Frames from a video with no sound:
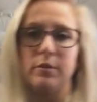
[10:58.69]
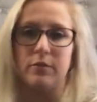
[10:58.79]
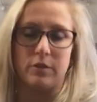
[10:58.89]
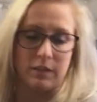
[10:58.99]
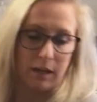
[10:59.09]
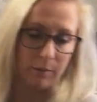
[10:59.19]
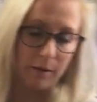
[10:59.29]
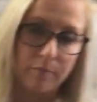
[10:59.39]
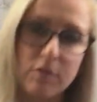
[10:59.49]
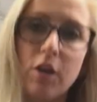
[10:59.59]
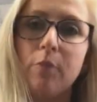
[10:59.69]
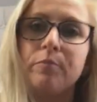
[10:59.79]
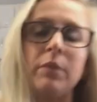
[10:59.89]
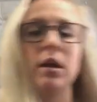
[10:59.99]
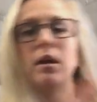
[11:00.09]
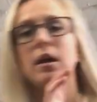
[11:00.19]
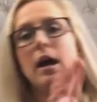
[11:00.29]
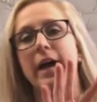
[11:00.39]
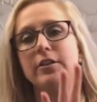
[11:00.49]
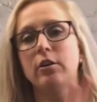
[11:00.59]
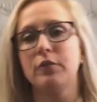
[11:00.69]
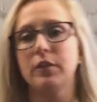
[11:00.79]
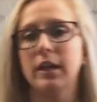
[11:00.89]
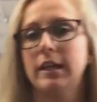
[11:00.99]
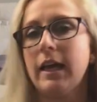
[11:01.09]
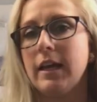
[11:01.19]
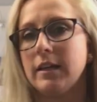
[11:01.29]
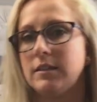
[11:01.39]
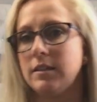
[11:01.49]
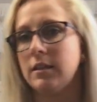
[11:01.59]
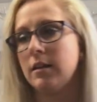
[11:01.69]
me for a timeout. So, I don't feel like it,